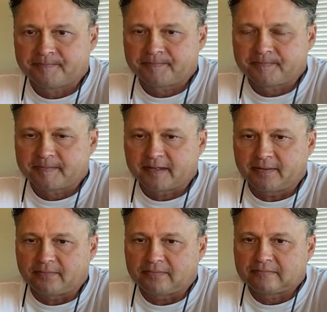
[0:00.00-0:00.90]

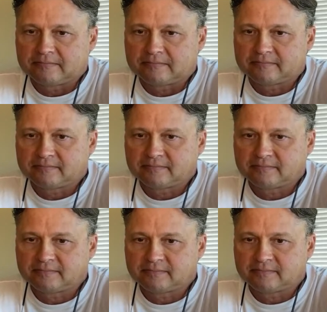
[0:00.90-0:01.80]

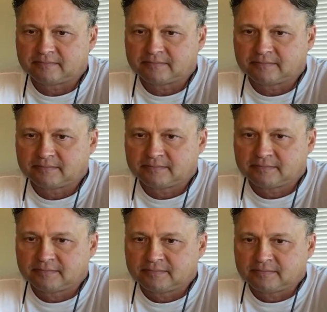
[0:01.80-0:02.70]

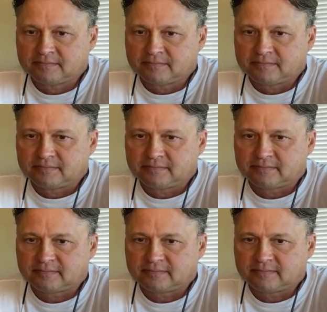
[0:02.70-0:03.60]

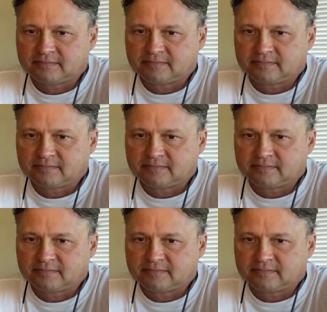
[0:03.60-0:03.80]
This person isn't speaking.